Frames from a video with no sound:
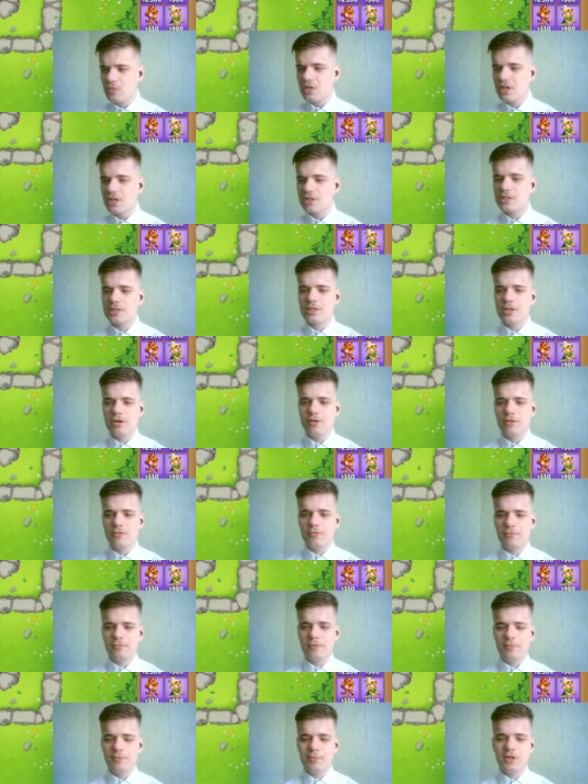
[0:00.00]
So,
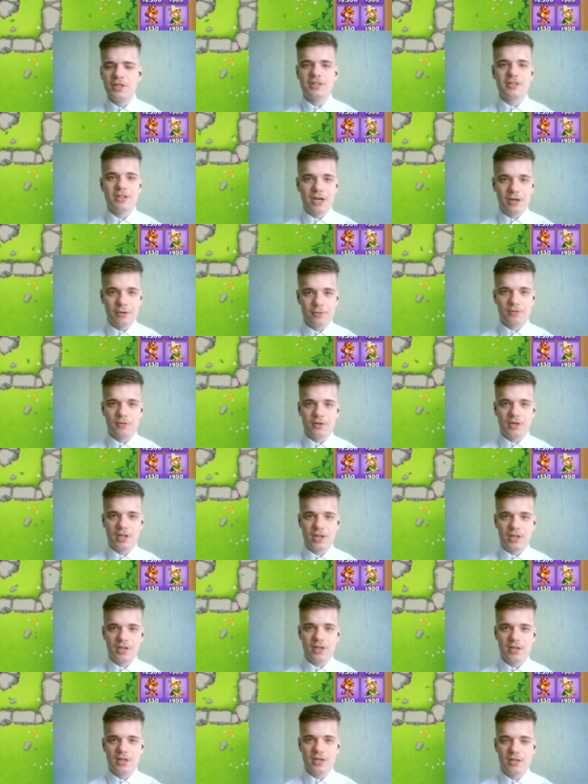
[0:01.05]
we've beaten round
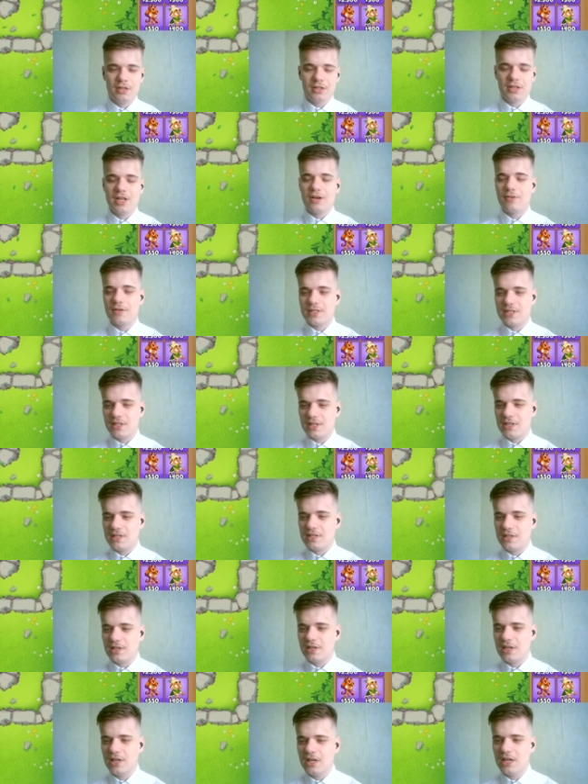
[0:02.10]
3, that was
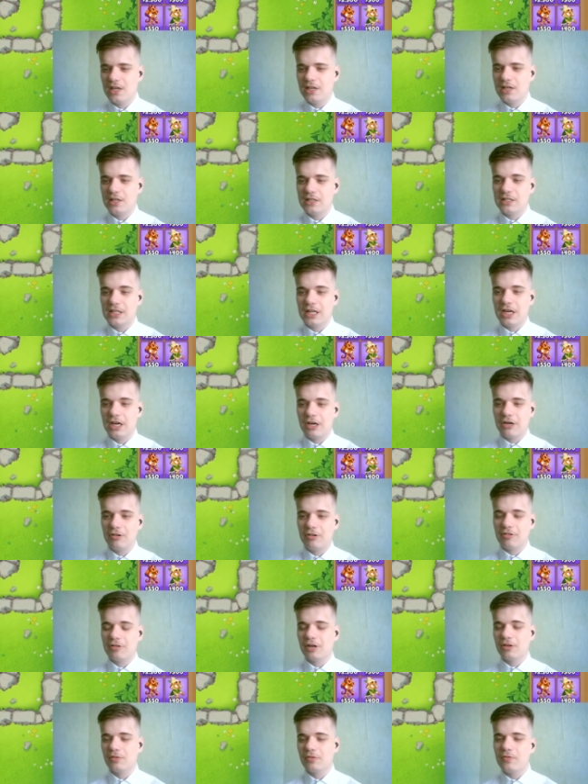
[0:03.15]
easy. Now,
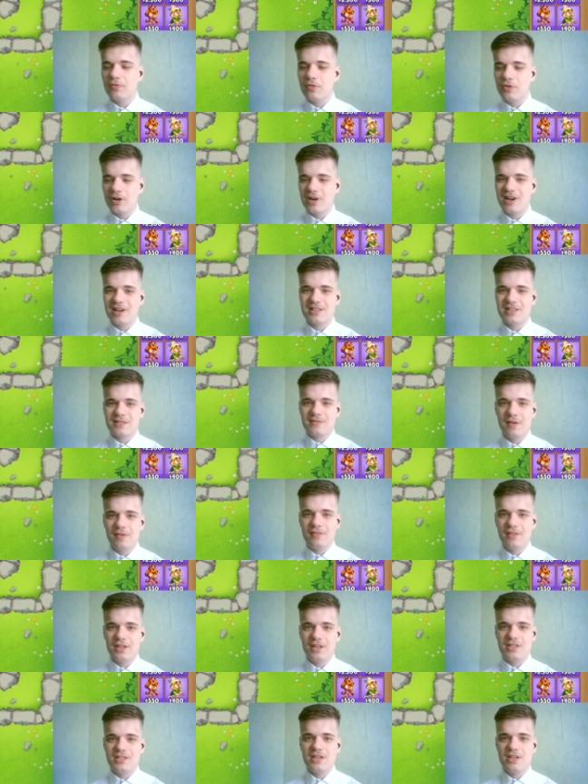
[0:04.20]
round 4 has
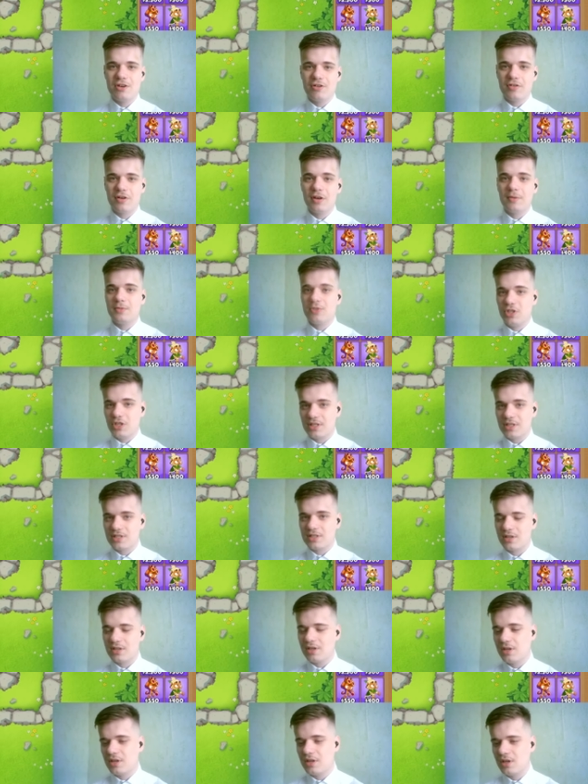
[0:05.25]
50 ZOMGs.
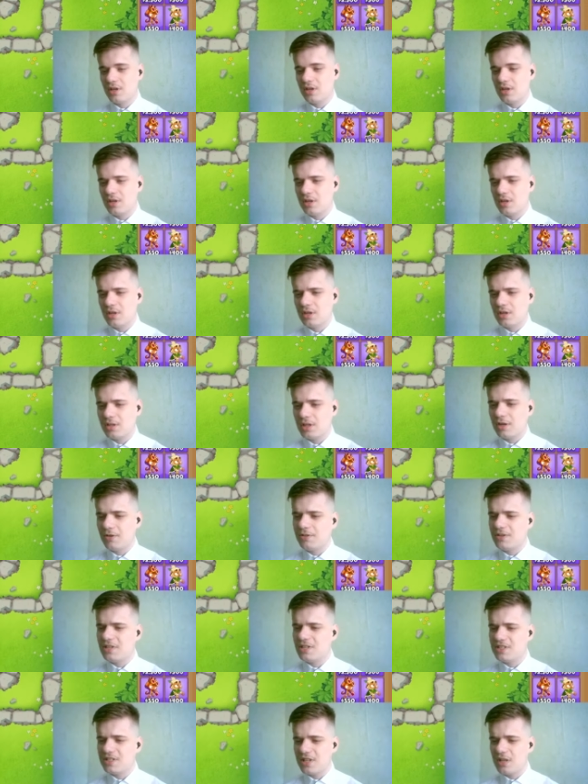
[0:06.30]
Now
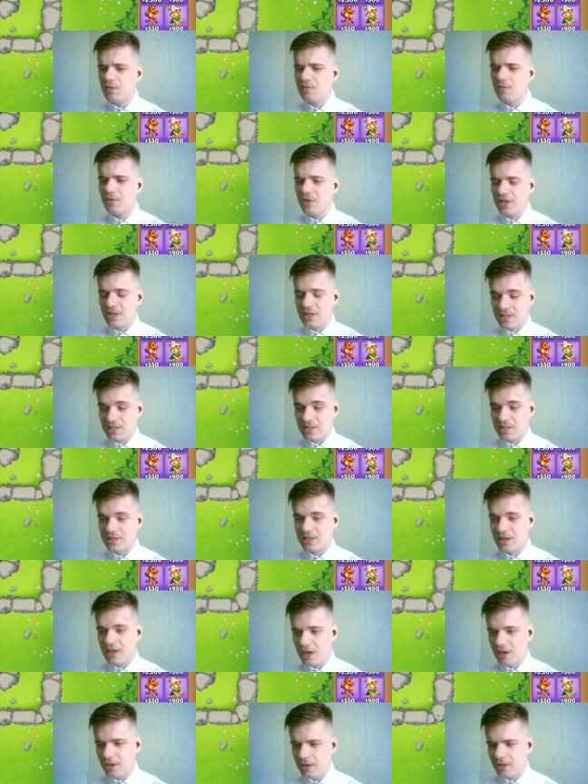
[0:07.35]
this thankfully isn't
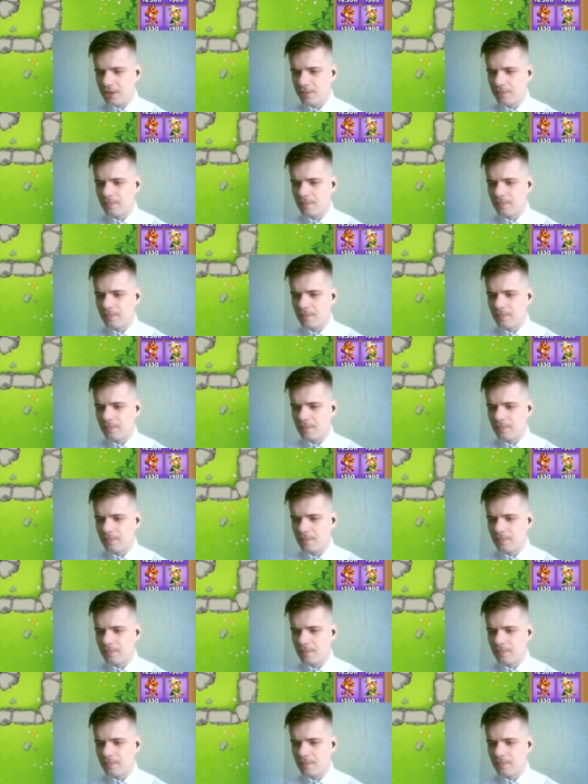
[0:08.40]
scary,